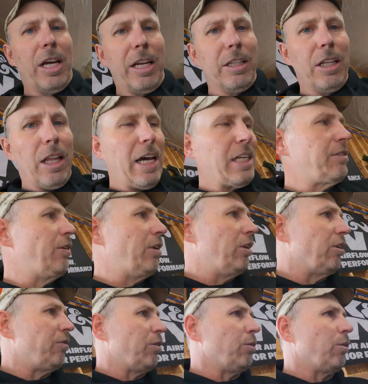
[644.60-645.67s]
that in the last
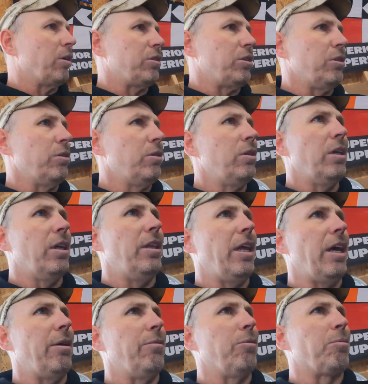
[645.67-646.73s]
video if you want to. And then